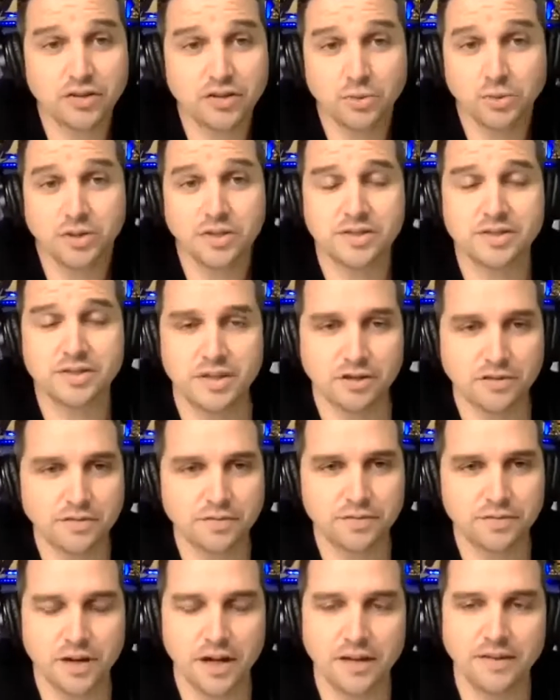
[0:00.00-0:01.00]
do it
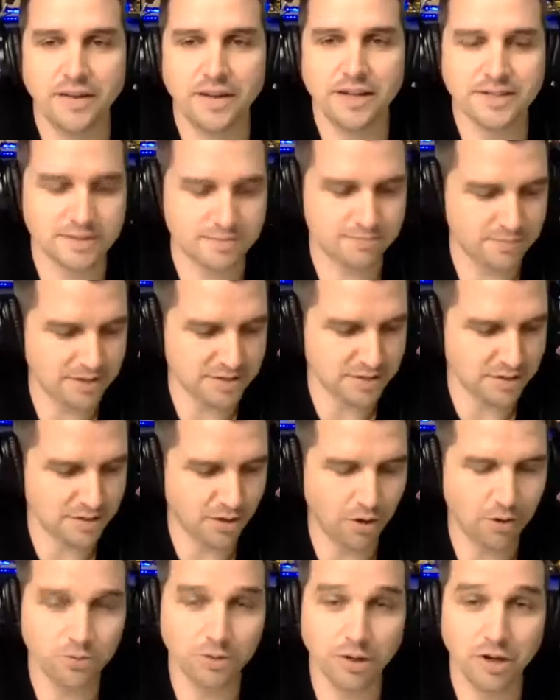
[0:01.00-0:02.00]
yourself, and there's a
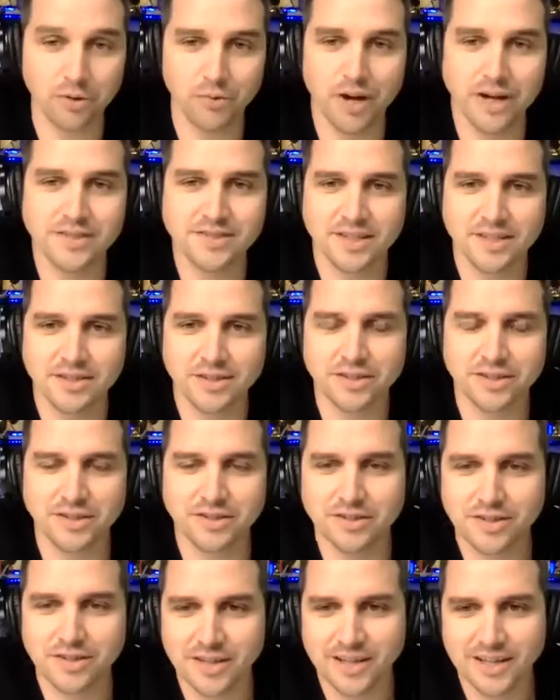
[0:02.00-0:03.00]
whole lot of ways that you
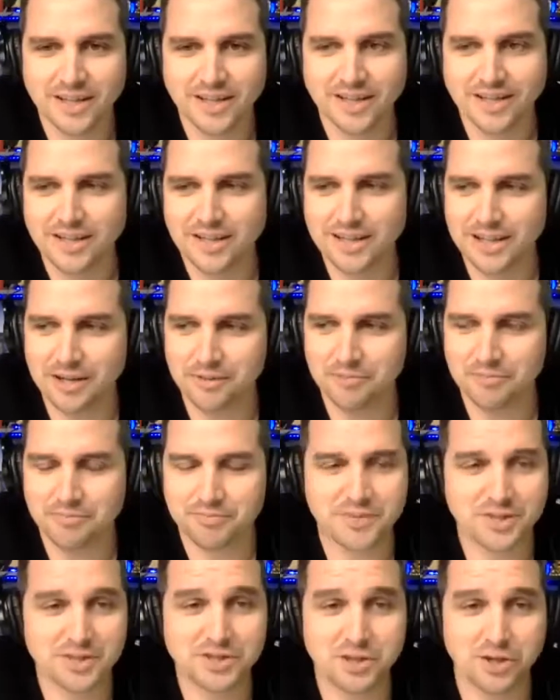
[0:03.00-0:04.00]
could
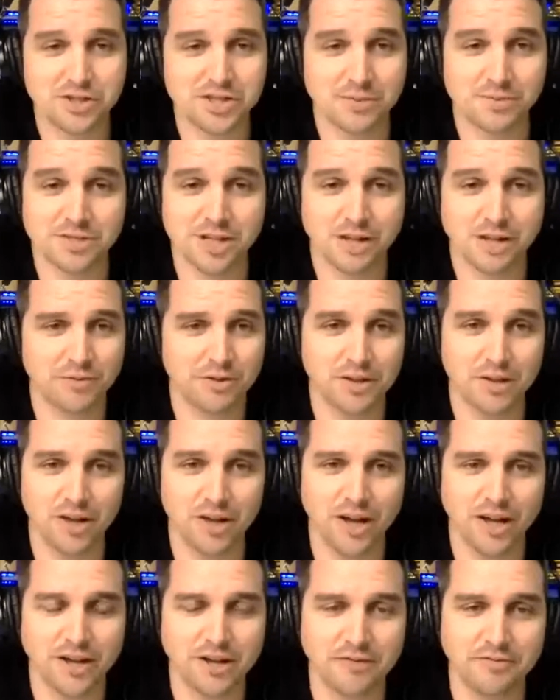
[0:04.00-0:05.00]
just search up stuff
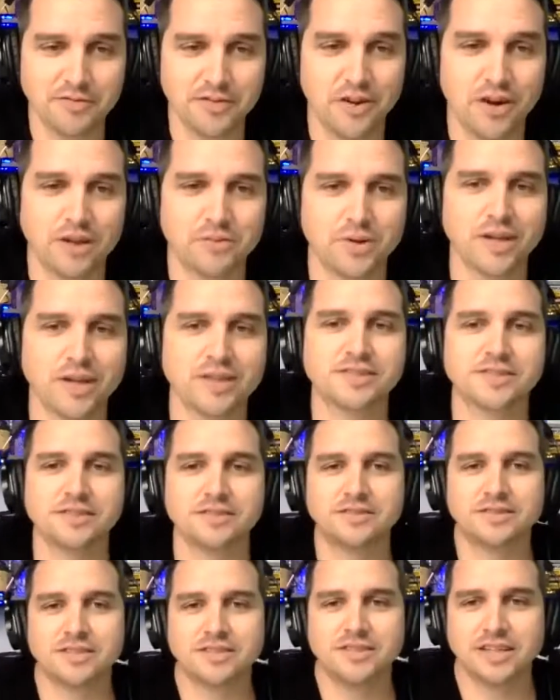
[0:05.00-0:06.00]
online and find ways to
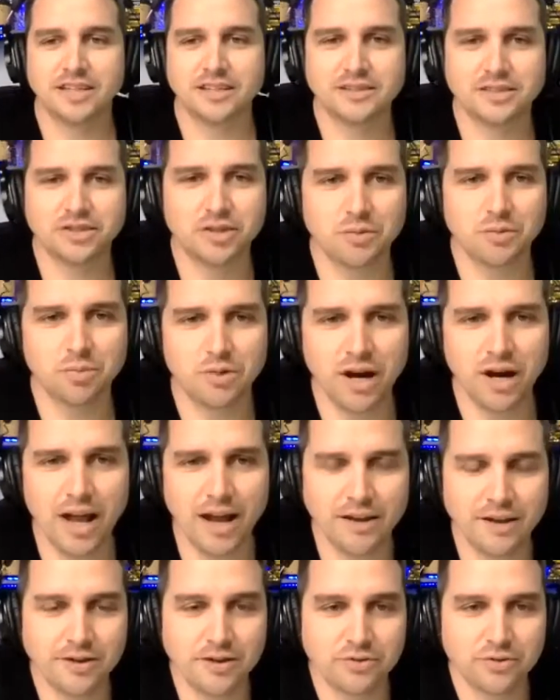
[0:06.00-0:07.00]
dig into your
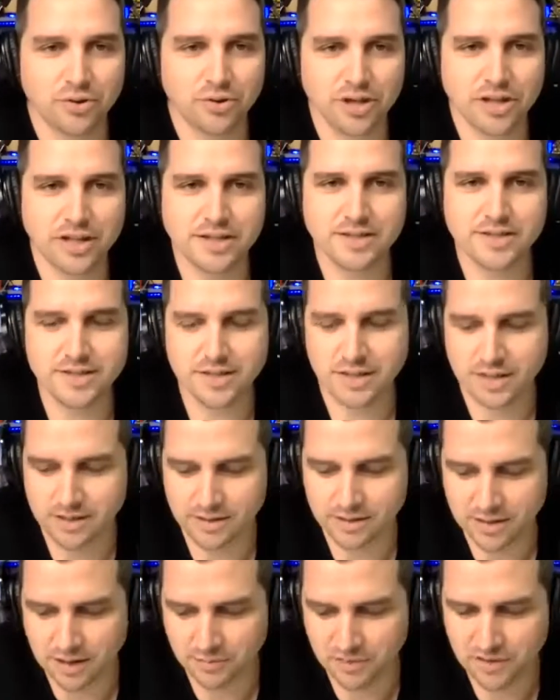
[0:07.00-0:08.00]
brand and your audience,
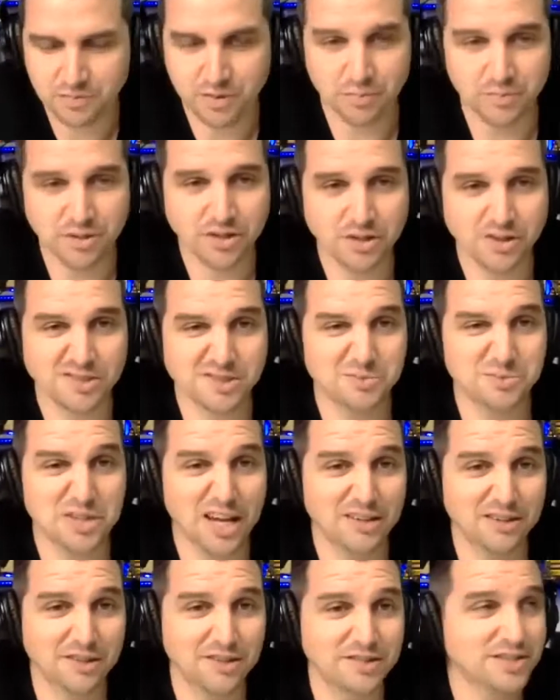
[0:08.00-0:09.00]
and we've probably got some
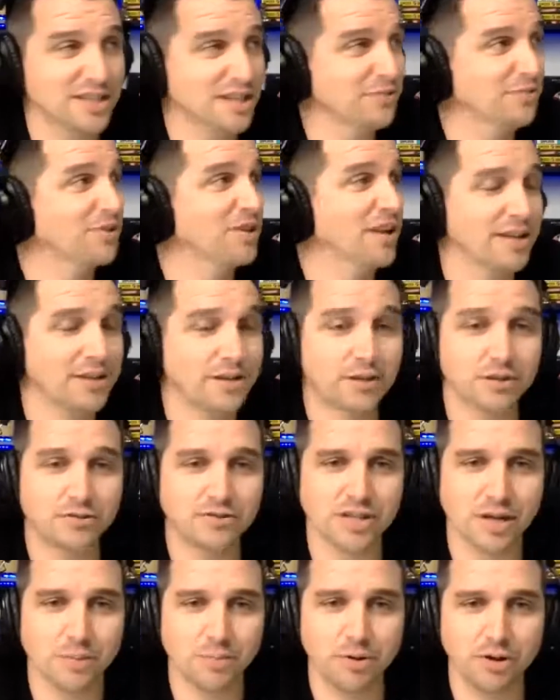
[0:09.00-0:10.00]
downloads even that you could
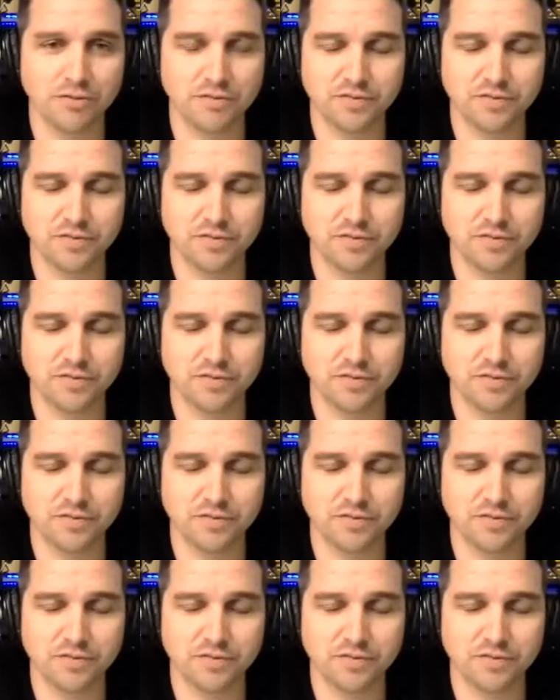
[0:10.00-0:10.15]
jump off